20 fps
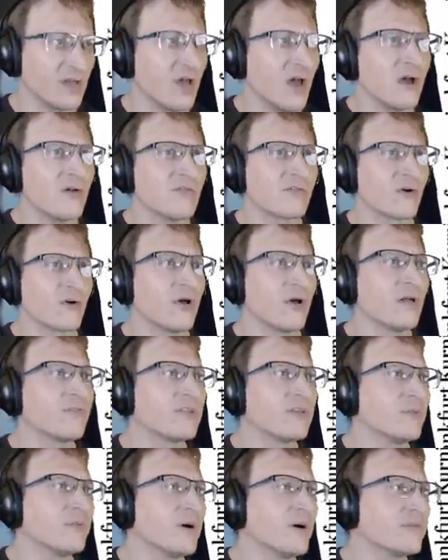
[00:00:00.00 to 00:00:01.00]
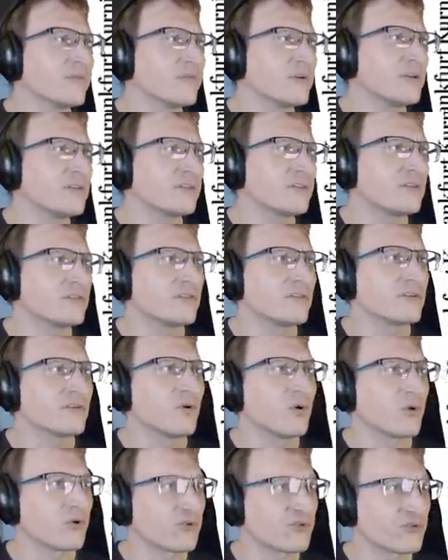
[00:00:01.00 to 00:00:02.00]
For all of the above reasons, the
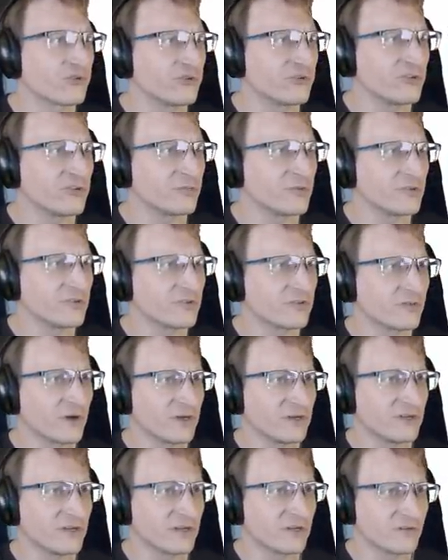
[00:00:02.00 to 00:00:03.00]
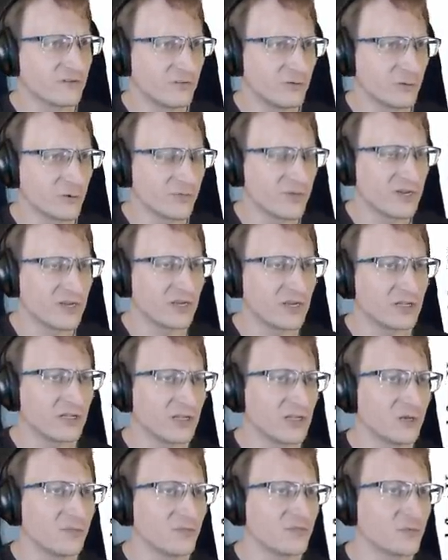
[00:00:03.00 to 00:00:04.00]
court should dismiss Crytek's two remaining
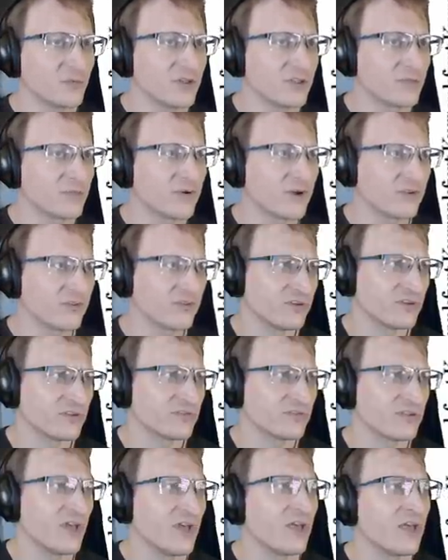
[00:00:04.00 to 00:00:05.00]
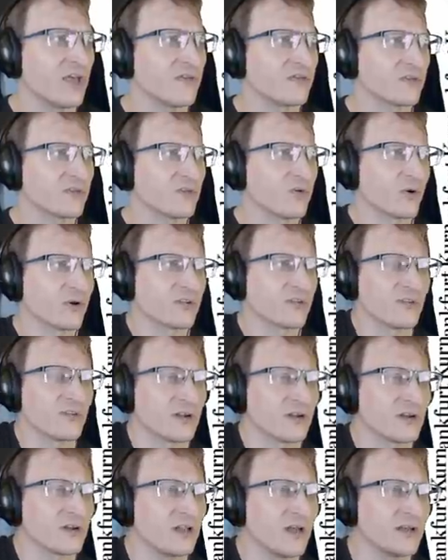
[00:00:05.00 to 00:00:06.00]
claims with prejudice. If the court is not
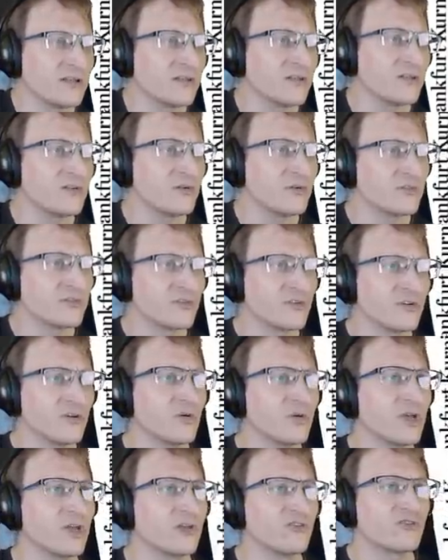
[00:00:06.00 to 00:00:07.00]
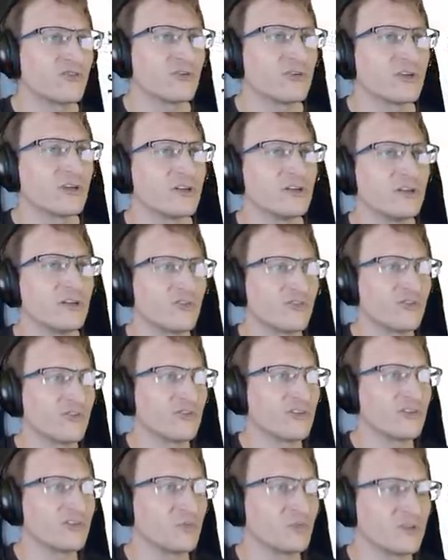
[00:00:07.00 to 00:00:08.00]
inclined to do so, it should condition
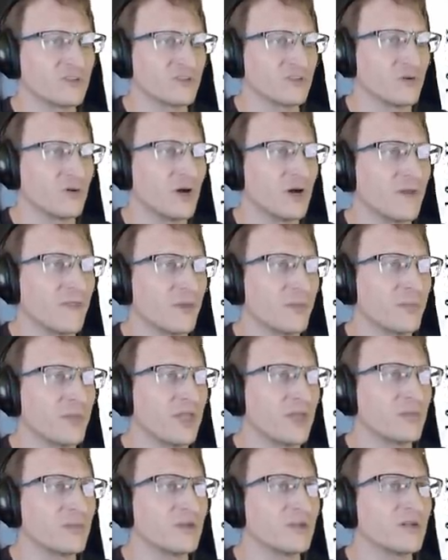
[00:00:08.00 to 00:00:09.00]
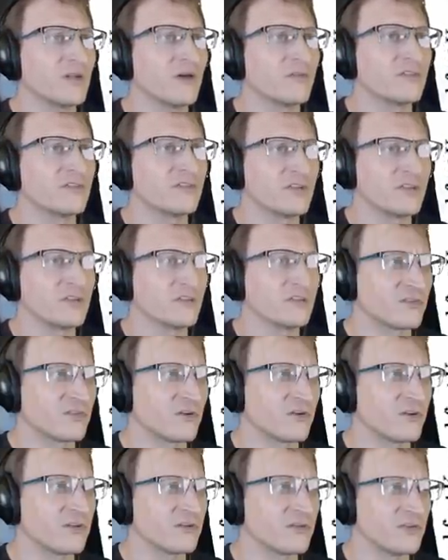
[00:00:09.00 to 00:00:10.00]
dismissal on the payment of CIG's
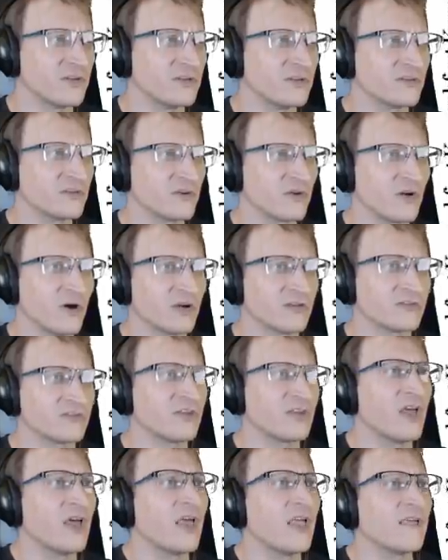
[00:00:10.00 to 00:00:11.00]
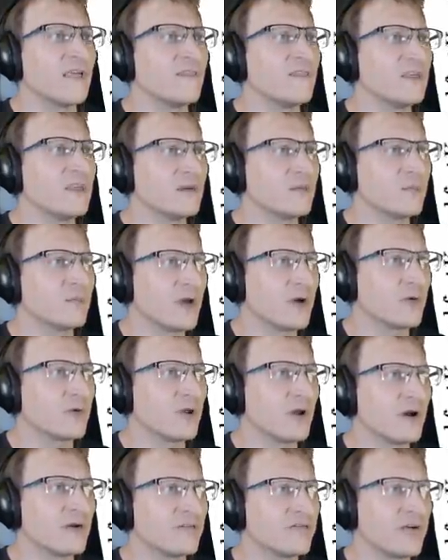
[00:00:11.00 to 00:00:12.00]
attorney's fees and costs in the
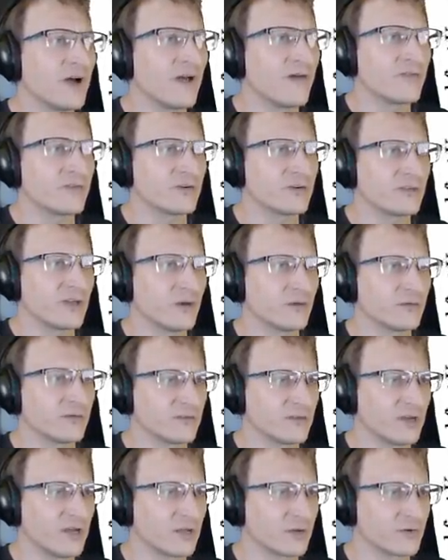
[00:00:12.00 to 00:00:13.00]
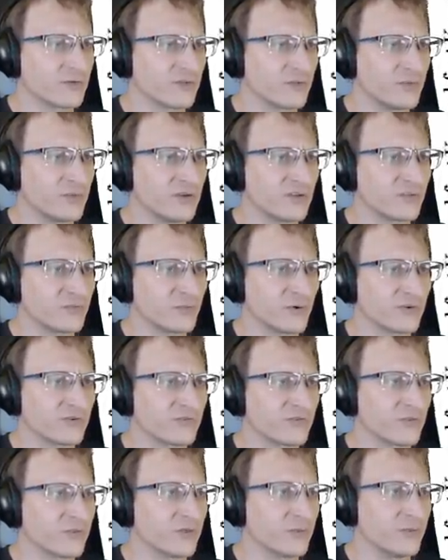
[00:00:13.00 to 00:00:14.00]
amount of $500,000 to be dispersed
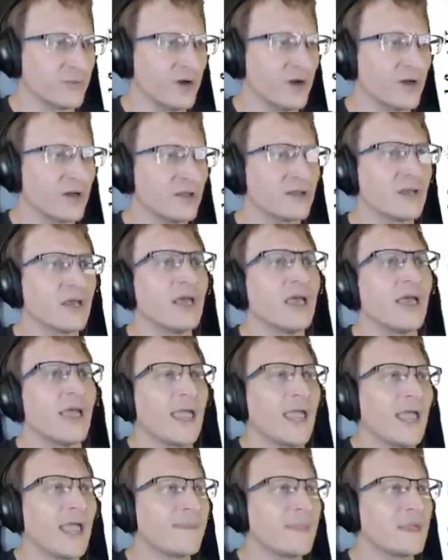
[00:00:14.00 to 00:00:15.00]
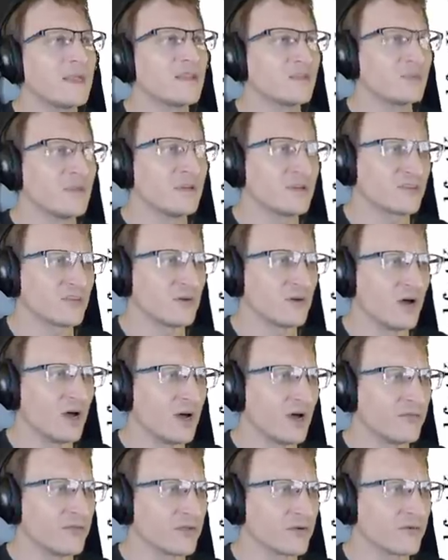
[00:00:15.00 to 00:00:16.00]
from the bond and the dismissal
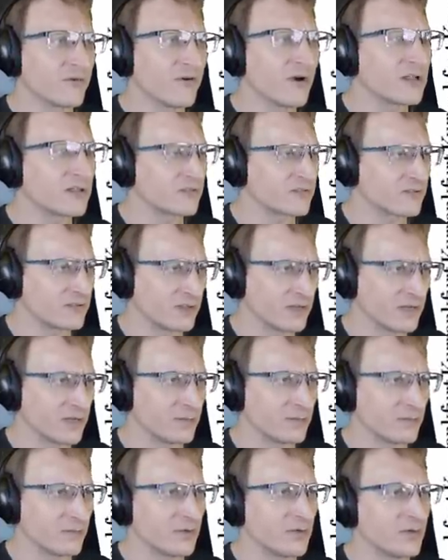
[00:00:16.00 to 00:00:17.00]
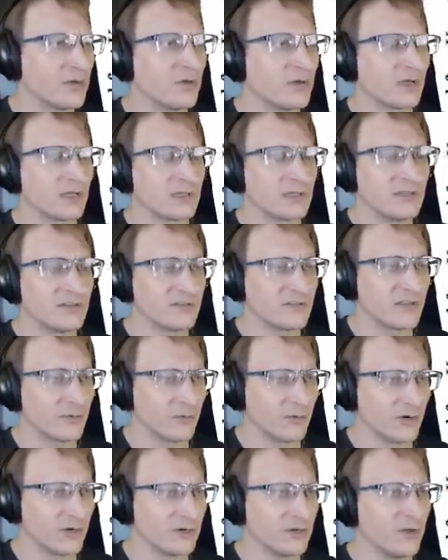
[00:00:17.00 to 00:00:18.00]
of the credits claim, at least that
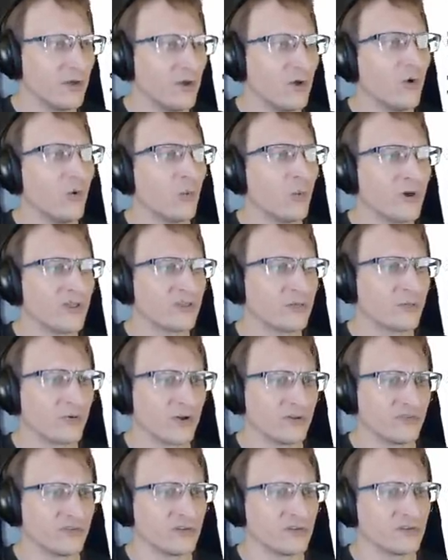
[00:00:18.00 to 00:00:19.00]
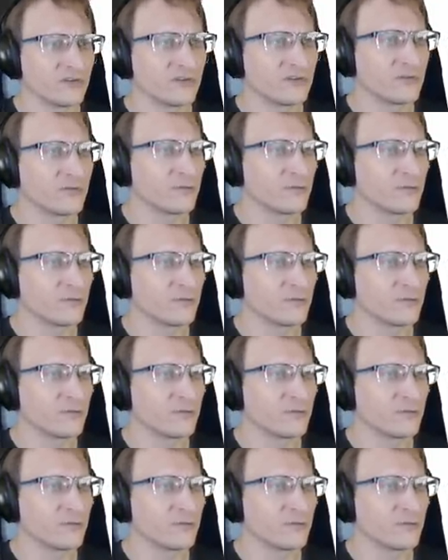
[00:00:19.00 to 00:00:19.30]
one, with prejudice.